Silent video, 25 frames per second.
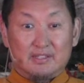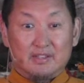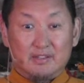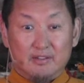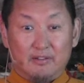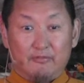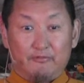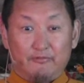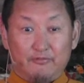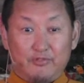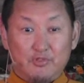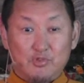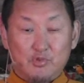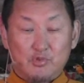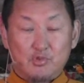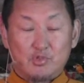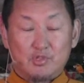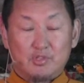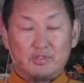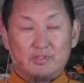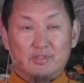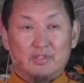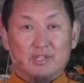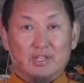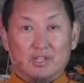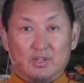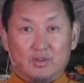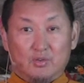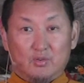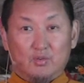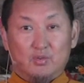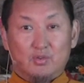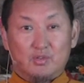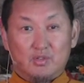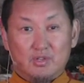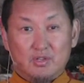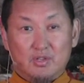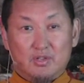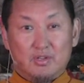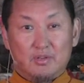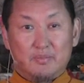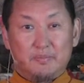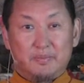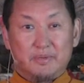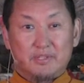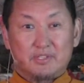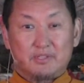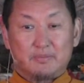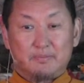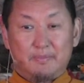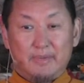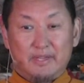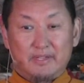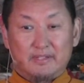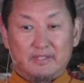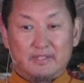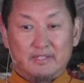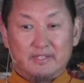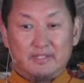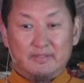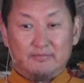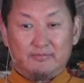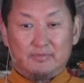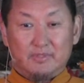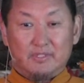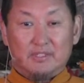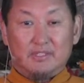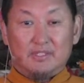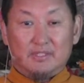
confusion, ordinary perspective,